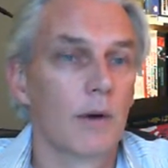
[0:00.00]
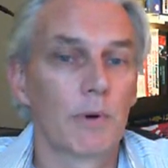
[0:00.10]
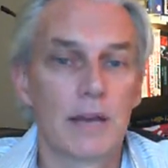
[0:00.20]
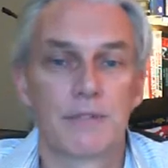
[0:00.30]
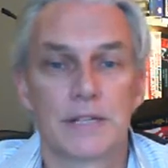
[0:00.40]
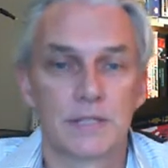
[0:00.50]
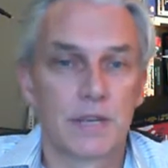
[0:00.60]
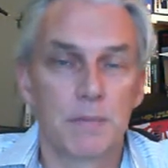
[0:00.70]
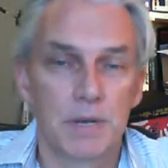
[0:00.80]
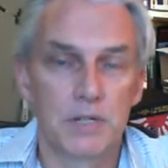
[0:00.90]
want to have that
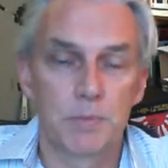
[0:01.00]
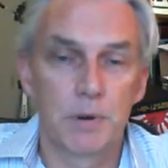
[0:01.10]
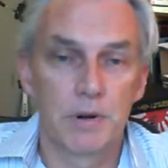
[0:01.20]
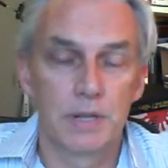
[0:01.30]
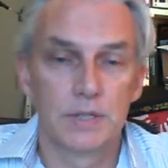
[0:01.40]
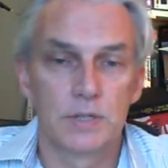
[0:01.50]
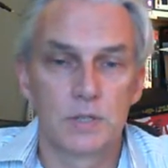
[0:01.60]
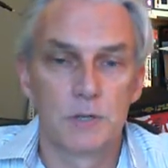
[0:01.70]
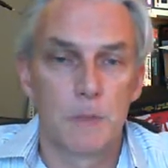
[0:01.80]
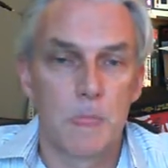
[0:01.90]
same
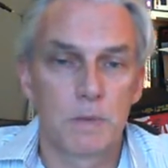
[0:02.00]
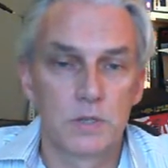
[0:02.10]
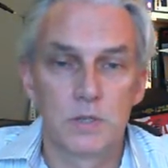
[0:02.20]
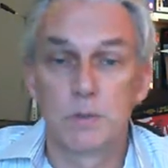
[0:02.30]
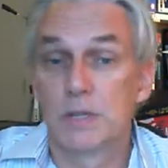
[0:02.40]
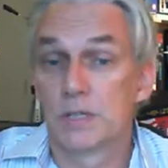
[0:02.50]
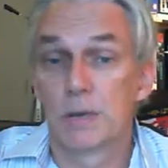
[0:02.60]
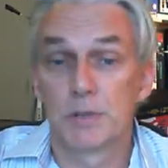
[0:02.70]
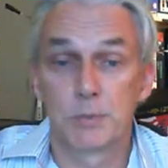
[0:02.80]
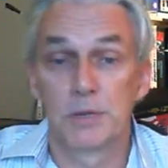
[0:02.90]
experience because it's been the
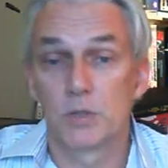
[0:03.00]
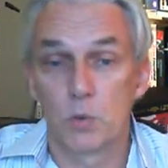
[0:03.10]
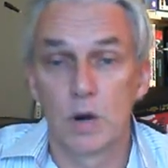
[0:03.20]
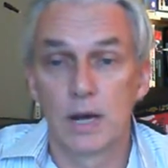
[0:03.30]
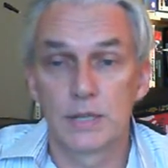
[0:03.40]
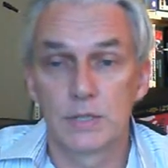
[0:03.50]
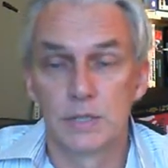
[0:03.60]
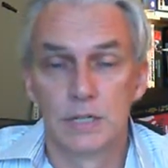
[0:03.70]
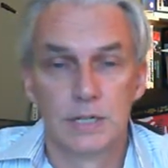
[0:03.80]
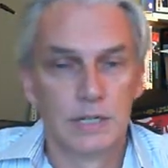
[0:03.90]
same experience twice.